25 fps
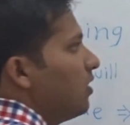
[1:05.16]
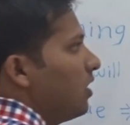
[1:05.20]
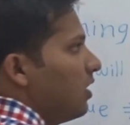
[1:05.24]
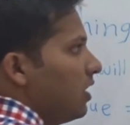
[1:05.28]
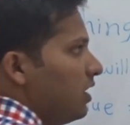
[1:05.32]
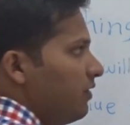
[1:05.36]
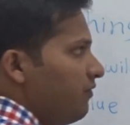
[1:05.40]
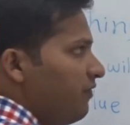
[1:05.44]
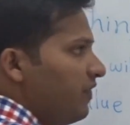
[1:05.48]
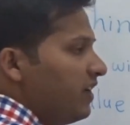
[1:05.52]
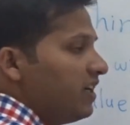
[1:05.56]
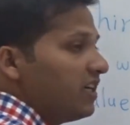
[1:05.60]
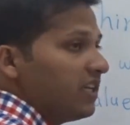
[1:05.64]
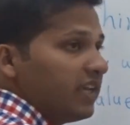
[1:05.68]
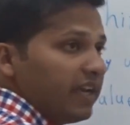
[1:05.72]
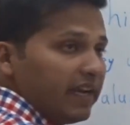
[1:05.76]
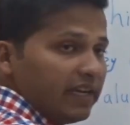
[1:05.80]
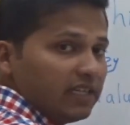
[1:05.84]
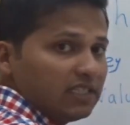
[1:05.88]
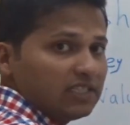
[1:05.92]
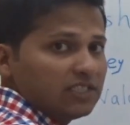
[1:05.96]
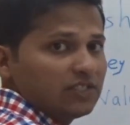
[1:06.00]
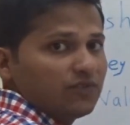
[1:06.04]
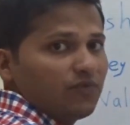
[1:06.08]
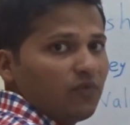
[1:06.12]
If it
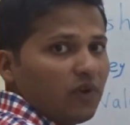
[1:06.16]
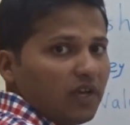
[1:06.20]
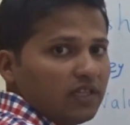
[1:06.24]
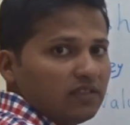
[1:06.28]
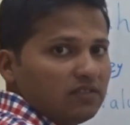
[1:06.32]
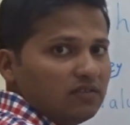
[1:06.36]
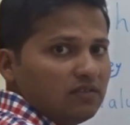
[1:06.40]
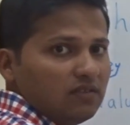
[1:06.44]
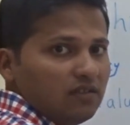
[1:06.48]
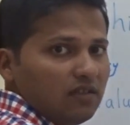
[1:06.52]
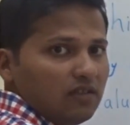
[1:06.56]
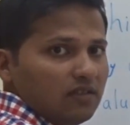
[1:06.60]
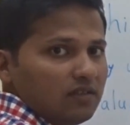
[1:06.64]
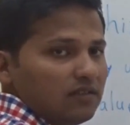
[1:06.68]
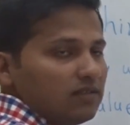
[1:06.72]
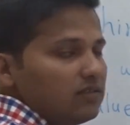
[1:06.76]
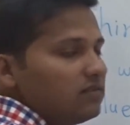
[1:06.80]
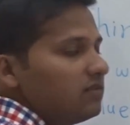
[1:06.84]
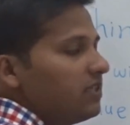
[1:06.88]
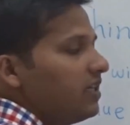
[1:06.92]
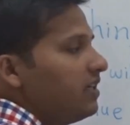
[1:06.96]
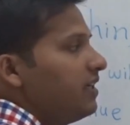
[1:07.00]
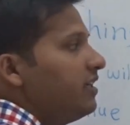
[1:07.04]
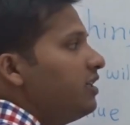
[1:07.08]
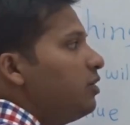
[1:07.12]
gets 1,
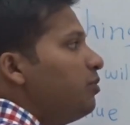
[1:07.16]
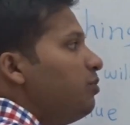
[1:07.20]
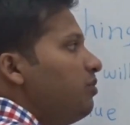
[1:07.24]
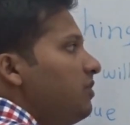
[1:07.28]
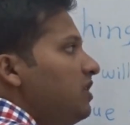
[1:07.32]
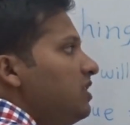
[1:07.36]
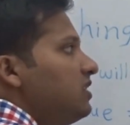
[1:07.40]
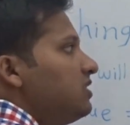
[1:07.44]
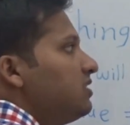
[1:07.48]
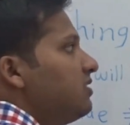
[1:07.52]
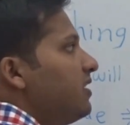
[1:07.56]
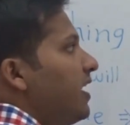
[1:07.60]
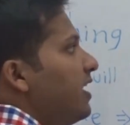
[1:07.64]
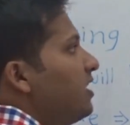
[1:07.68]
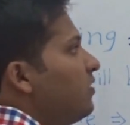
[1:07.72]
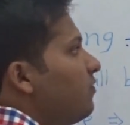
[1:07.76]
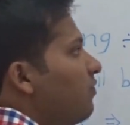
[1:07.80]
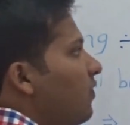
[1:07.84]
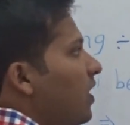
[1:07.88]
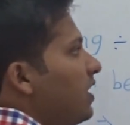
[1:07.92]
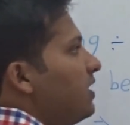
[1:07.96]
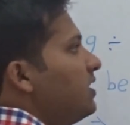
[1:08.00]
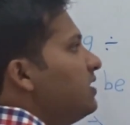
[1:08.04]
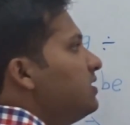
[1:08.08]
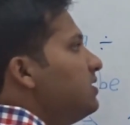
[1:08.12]
then it means that
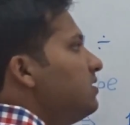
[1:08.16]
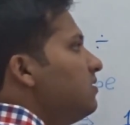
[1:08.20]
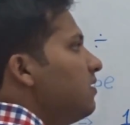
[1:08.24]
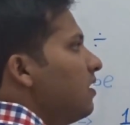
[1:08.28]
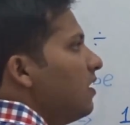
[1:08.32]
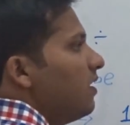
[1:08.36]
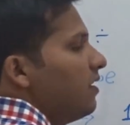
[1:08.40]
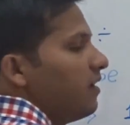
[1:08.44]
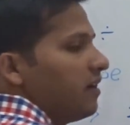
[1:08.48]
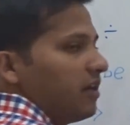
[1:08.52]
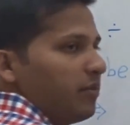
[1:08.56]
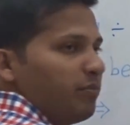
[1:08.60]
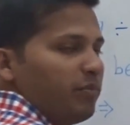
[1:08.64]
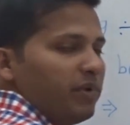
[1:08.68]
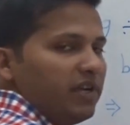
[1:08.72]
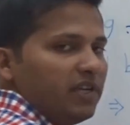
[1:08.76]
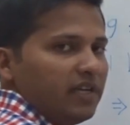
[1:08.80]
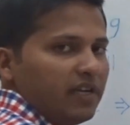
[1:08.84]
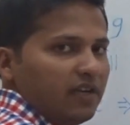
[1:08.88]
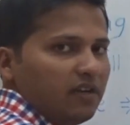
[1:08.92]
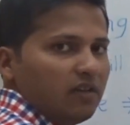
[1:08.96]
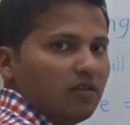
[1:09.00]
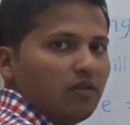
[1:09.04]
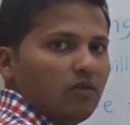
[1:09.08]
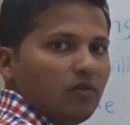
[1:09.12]
1 is
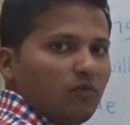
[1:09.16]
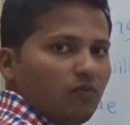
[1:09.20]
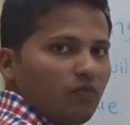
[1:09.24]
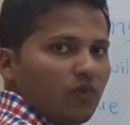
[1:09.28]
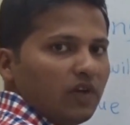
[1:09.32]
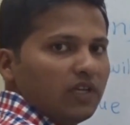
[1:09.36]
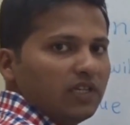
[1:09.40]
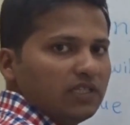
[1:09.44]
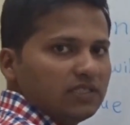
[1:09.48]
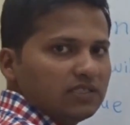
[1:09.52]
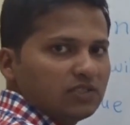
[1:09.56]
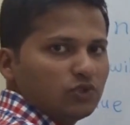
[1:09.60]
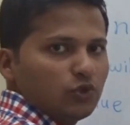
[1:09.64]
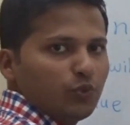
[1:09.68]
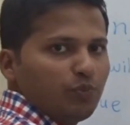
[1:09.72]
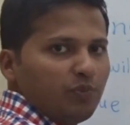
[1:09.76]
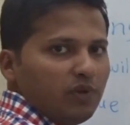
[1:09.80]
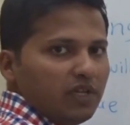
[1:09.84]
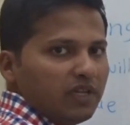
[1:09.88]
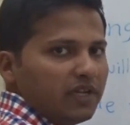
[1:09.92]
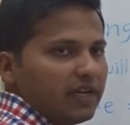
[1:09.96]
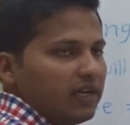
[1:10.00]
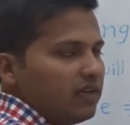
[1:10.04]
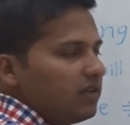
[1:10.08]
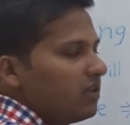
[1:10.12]
repeated, 1 is
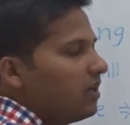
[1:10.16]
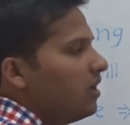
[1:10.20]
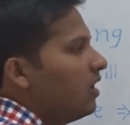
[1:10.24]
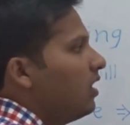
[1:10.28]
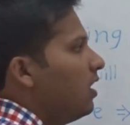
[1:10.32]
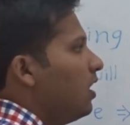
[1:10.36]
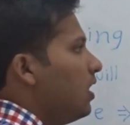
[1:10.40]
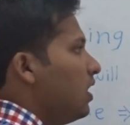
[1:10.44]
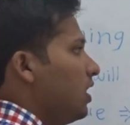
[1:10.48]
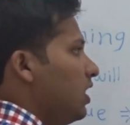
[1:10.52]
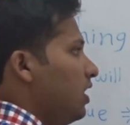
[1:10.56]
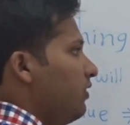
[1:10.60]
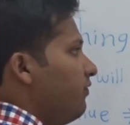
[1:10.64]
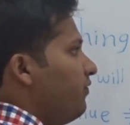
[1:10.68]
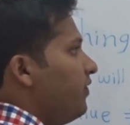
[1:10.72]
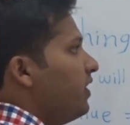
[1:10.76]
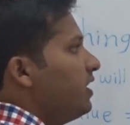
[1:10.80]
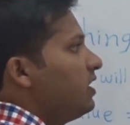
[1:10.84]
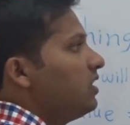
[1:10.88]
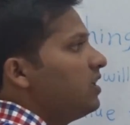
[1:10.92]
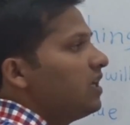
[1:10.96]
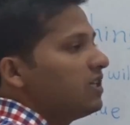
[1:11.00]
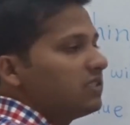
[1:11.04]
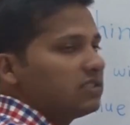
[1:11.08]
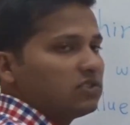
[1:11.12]
duplicate. If
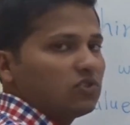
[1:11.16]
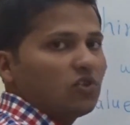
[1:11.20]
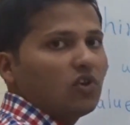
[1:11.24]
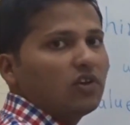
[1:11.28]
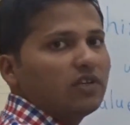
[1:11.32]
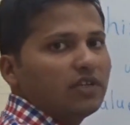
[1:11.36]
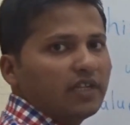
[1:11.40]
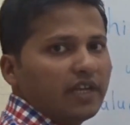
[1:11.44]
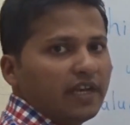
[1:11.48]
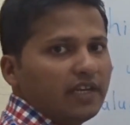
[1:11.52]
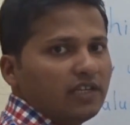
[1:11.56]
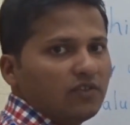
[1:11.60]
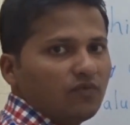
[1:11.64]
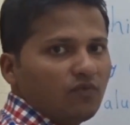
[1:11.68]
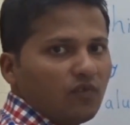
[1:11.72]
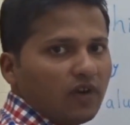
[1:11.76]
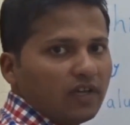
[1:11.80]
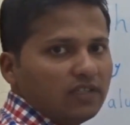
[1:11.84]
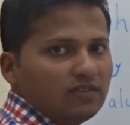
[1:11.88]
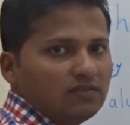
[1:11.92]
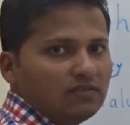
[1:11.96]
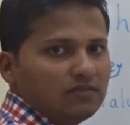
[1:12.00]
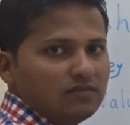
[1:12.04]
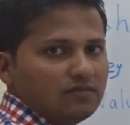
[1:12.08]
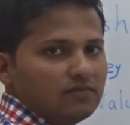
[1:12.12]
it does not get
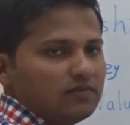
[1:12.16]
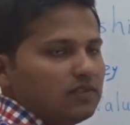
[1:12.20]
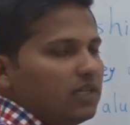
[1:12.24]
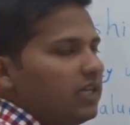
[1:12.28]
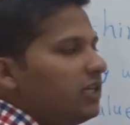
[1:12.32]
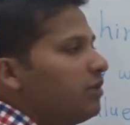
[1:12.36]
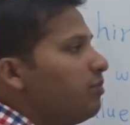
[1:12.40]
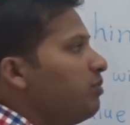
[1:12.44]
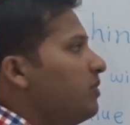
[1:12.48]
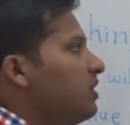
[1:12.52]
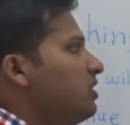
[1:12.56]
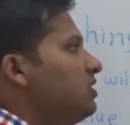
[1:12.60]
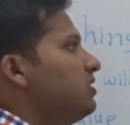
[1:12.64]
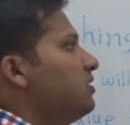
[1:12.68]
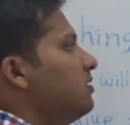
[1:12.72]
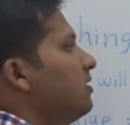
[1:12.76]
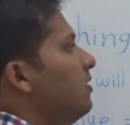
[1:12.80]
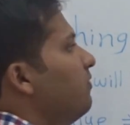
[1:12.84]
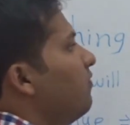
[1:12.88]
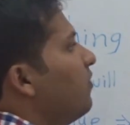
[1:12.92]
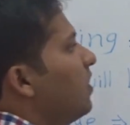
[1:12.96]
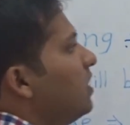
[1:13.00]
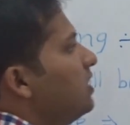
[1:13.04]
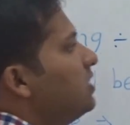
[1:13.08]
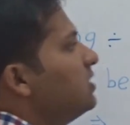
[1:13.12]
1, it means
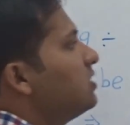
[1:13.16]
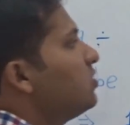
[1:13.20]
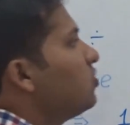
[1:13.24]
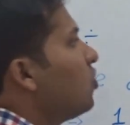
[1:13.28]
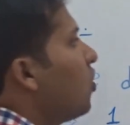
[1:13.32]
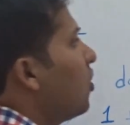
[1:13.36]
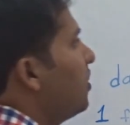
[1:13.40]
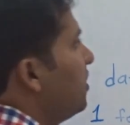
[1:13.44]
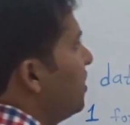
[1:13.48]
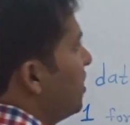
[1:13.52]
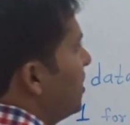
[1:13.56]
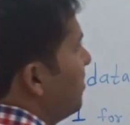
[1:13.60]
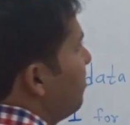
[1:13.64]
1 is not